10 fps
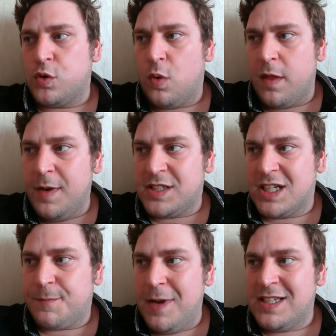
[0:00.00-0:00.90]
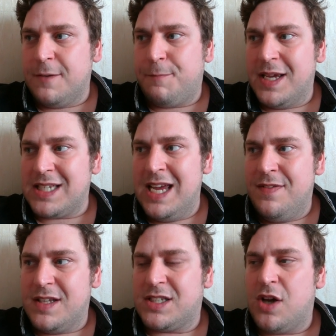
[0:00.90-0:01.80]
one of the most expensive picks in
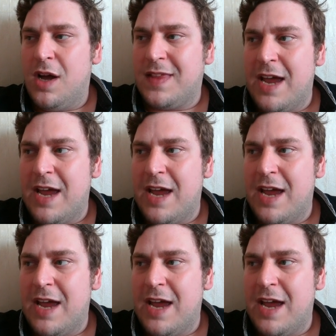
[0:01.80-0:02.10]
the side there.